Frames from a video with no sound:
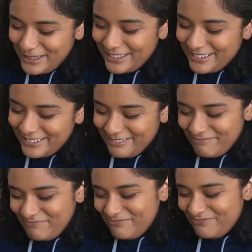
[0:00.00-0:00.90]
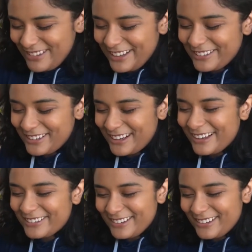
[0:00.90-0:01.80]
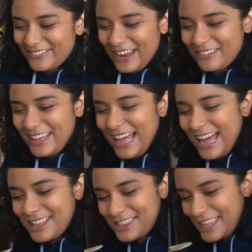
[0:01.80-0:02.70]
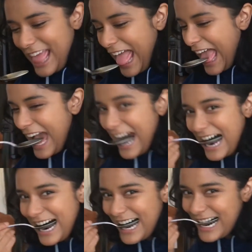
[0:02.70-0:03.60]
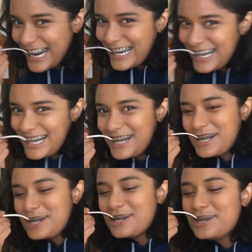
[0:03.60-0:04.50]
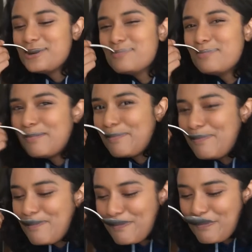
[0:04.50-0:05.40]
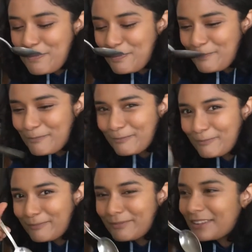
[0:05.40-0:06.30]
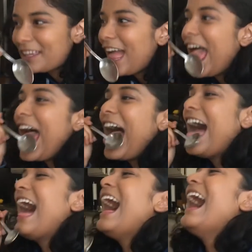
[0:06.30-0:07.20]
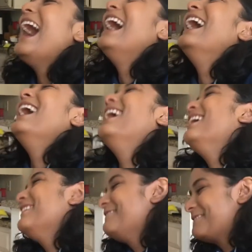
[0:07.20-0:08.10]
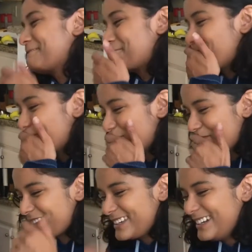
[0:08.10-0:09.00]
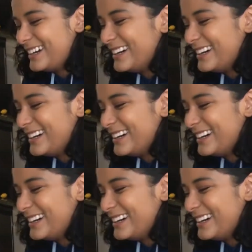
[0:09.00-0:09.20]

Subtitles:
But guzzle, guzzle, down the hatch. I really do feel like I'm like someone's dad or something, and their daughter is like, see, daddy, it'll help.